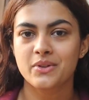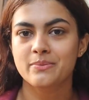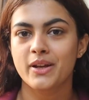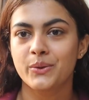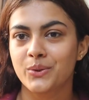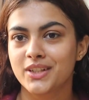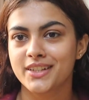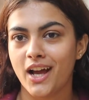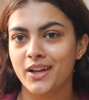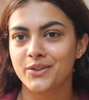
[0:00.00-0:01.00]
was my whole
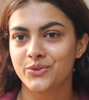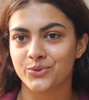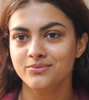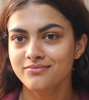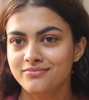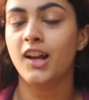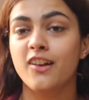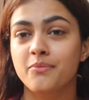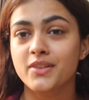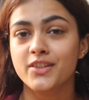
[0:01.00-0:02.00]
entire room.
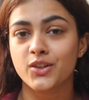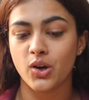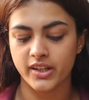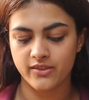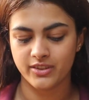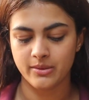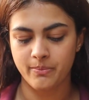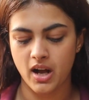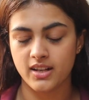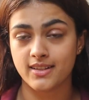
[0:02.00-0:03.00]
I've been recording for the
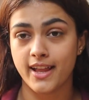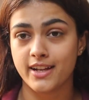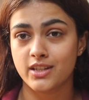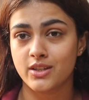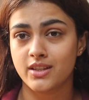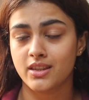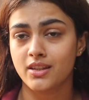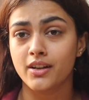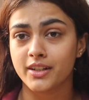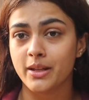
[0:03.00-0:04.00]
past like
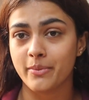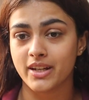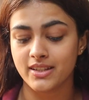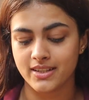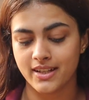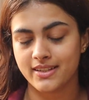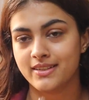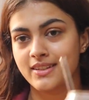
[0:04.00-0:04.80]
30 minutes and